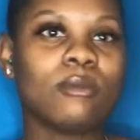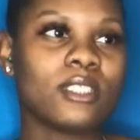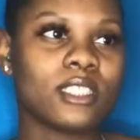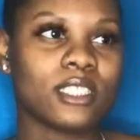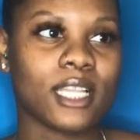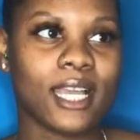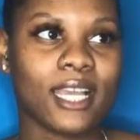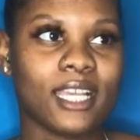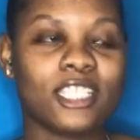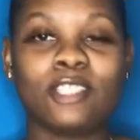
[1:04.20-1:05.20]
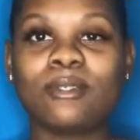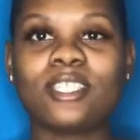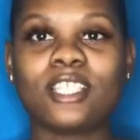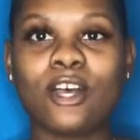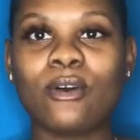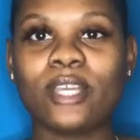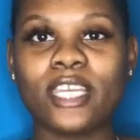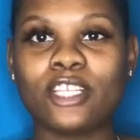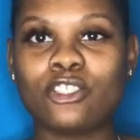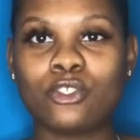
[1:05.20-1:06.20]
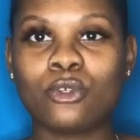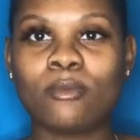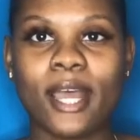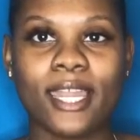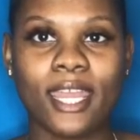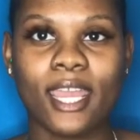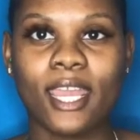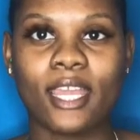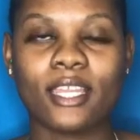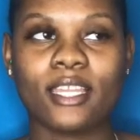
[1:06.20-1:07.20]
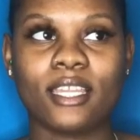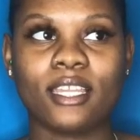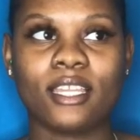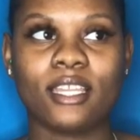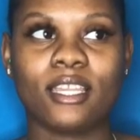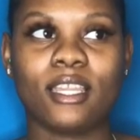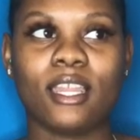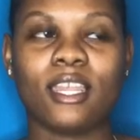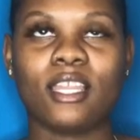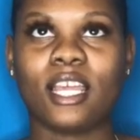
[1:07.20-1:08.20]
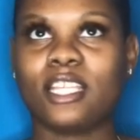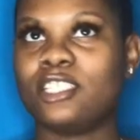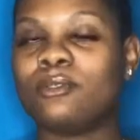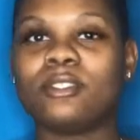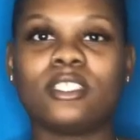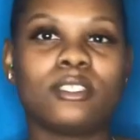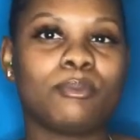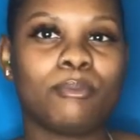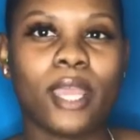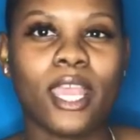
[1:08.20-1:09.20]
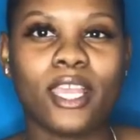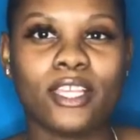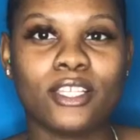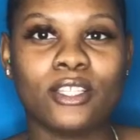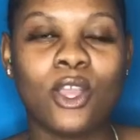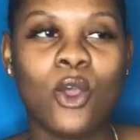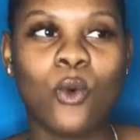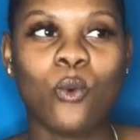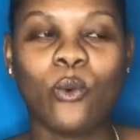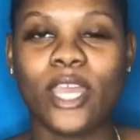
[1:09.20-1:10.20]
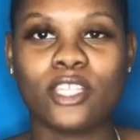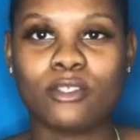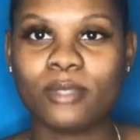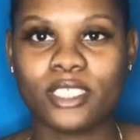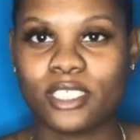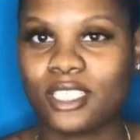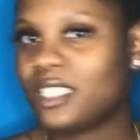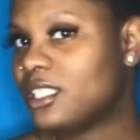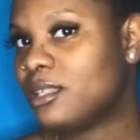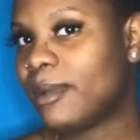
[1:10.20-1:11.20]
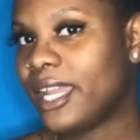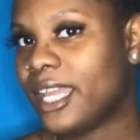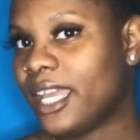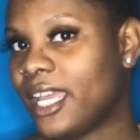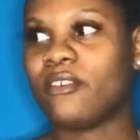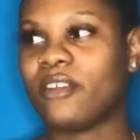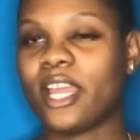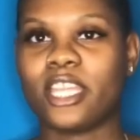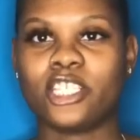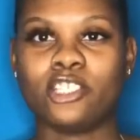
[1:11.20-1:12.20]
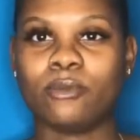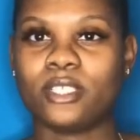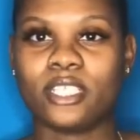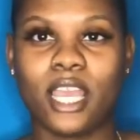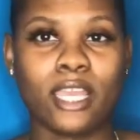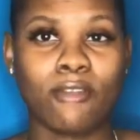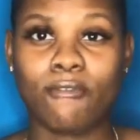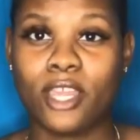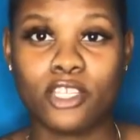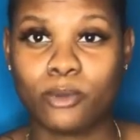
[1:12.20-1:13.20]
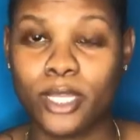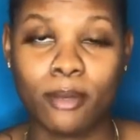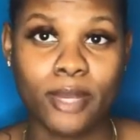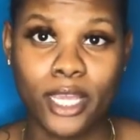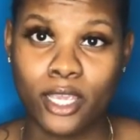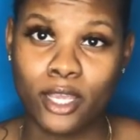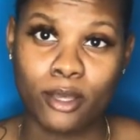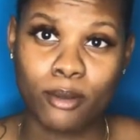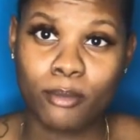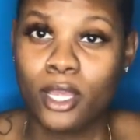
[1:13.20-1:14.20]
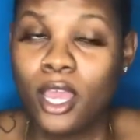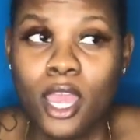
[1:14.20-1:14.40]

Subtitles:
was so into my dad. Like, she was just paying way too much attention to my dad. I guess she was like infatuated by him,